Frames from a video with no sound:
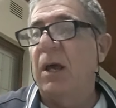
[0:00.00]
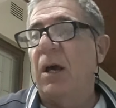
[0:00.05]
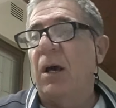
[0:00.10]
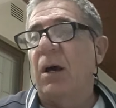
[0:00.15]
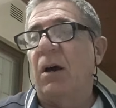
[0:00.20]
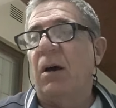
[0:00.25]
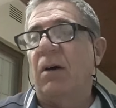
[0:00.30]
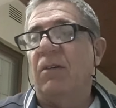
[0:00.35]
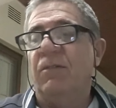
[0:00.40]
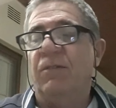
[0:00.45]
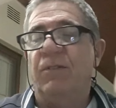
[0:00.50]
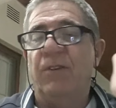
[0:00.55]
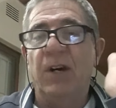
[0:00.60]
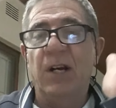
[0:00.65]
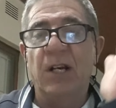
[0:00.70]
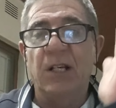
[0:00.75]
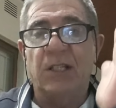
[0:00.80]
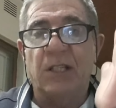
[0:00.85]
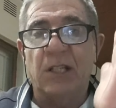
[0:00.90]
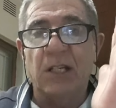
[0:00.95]

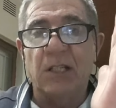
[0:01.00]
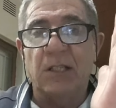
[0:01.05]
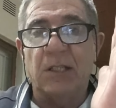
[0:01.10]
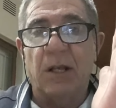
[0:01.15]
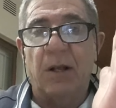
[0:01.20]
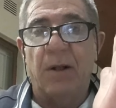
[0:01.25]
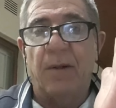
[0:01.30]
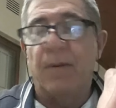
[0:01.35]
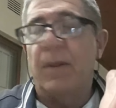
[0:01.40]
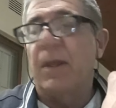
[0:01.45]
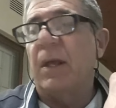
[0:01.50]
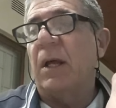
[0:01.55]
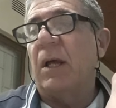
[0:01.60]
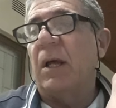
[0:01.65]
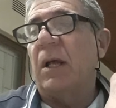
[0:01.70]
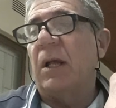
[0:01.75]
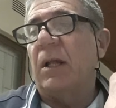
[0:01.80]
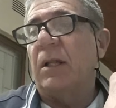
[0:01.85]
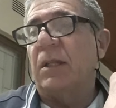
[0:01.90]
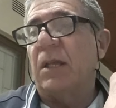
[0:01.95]
versus
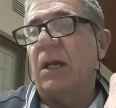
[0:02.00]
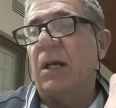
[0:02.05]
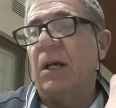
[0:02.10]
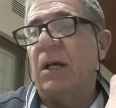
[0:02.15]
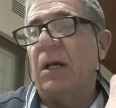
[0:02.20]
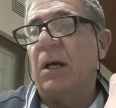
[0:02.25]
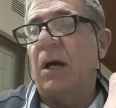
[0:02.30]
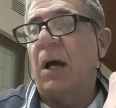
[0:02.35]
the